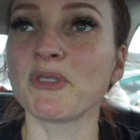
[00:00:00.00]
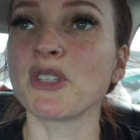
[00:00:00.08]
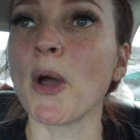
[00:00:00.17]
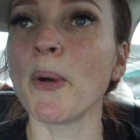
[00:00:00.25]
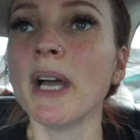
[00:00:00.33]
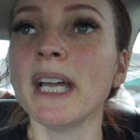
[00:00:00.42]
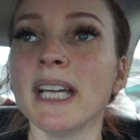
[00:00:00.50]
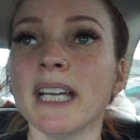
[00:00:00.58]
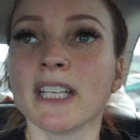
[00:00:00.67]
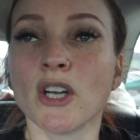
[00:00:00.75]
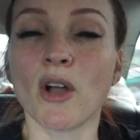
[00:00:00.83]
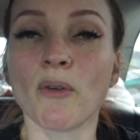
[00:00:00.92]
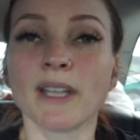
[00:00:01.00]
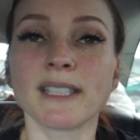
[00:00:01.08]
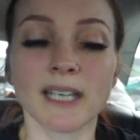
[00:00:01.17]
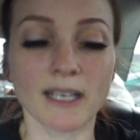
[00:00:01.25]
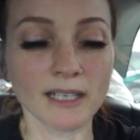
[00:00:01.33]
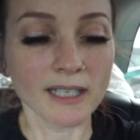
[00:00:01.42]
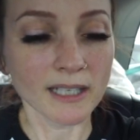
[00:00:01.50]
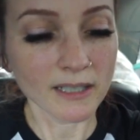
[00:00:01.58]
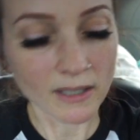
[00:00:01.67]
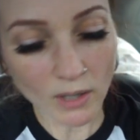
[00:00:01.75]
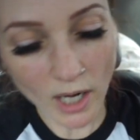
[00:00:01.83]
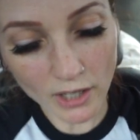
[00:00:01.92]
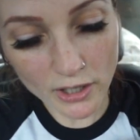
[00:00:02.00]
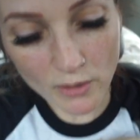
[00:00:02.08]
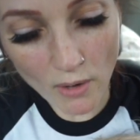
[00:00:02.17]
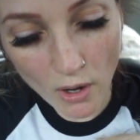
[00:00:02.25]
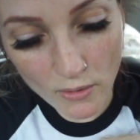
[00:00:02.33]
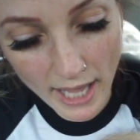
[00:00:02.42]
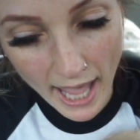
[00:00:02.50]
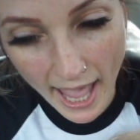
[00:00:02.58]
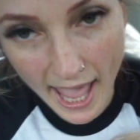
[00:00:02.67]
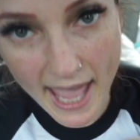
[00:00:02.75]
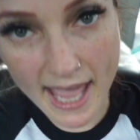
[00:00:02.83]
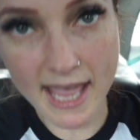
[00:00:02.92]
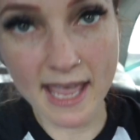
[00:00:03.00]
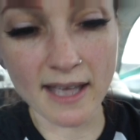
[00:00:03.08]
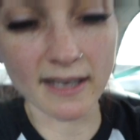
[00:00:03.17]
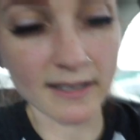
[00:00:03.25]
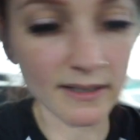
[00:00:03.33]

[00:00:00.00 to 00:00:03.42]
So, you know, it's a, are you okay?